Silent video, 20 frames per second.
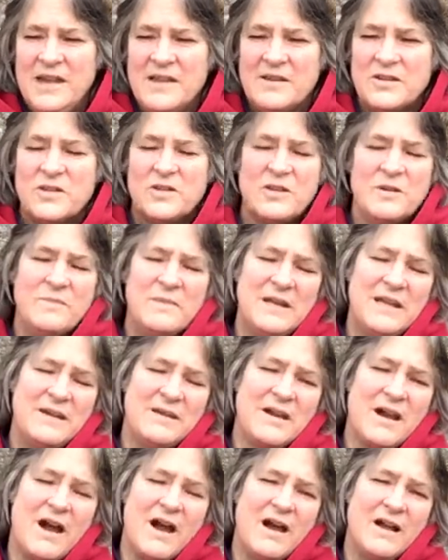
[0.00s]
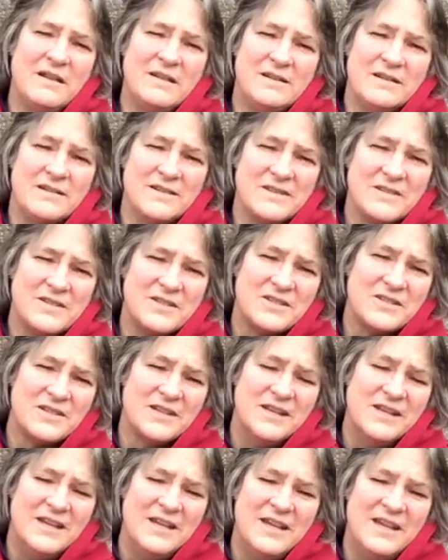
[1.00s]
there's so many colors
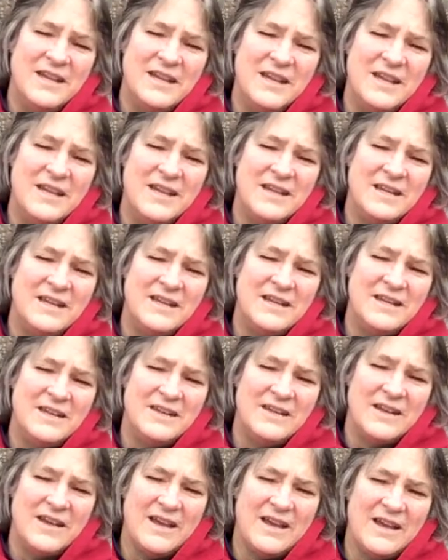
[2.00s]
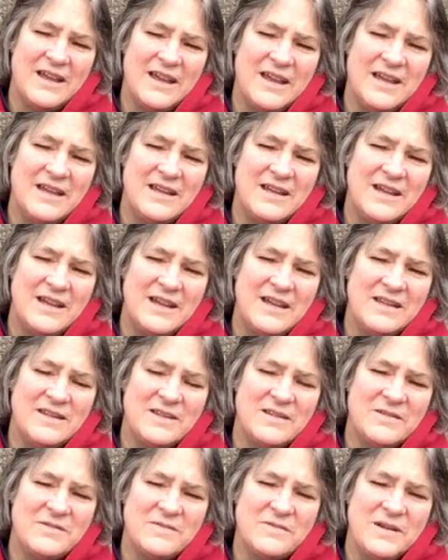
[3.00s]
in
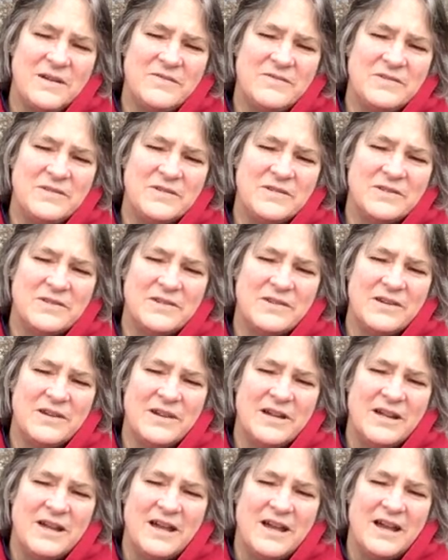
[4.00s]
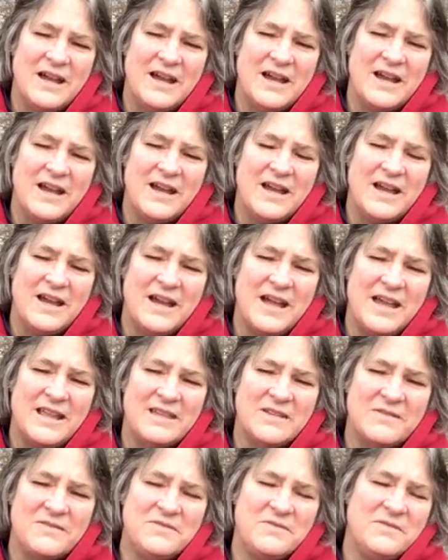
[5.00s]
the river and
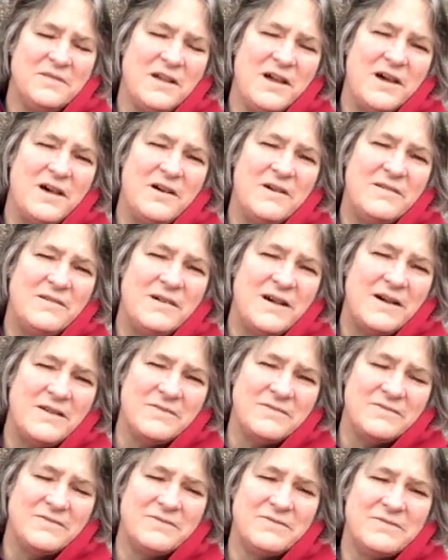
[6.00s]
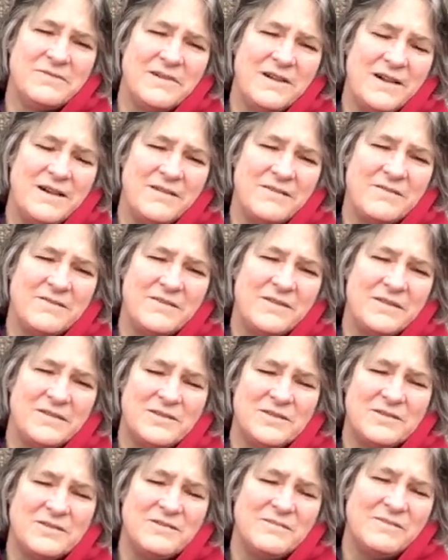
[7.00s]
the flow of the
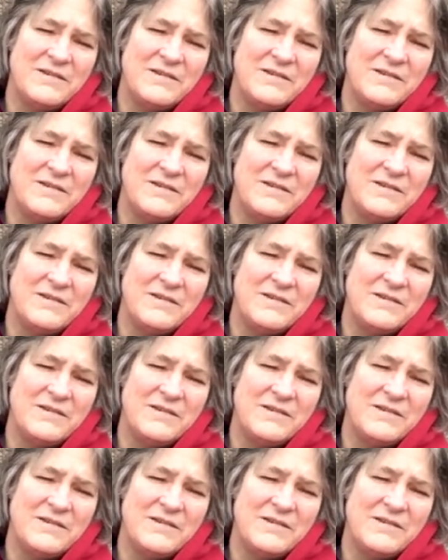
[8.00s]
two